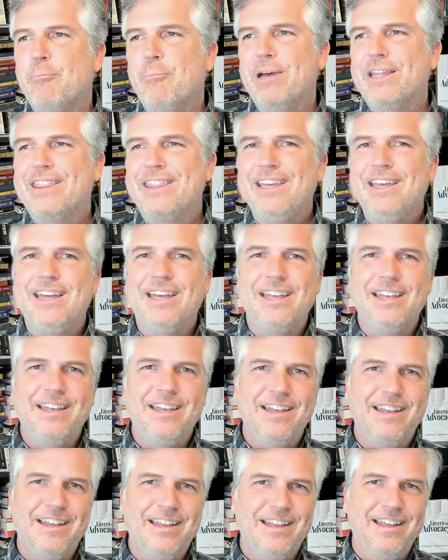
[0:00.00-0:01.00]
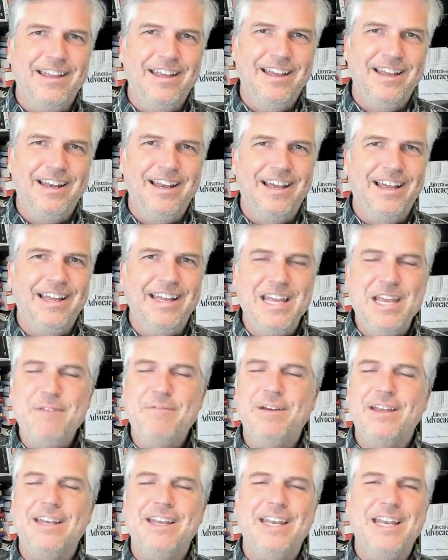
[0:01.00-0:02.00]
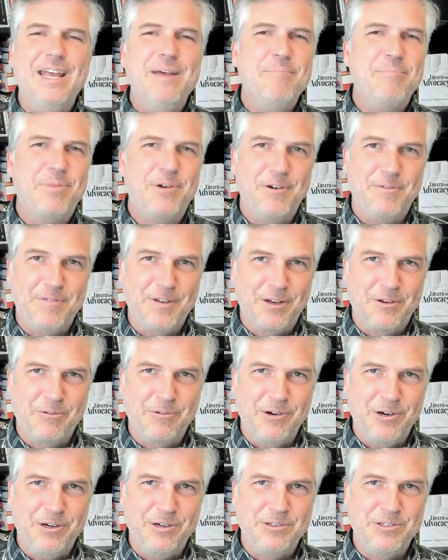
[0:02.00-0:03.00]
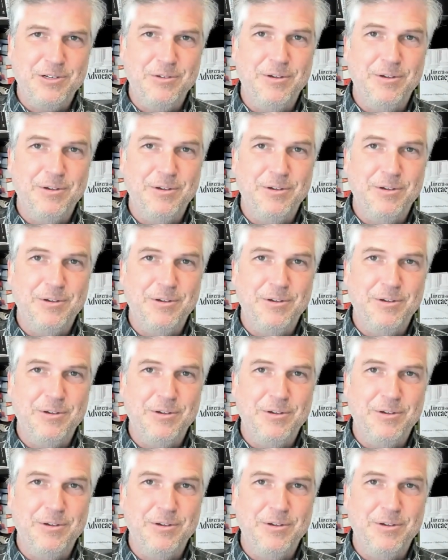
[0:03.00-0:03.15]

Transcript: But then in a even an imperfect world,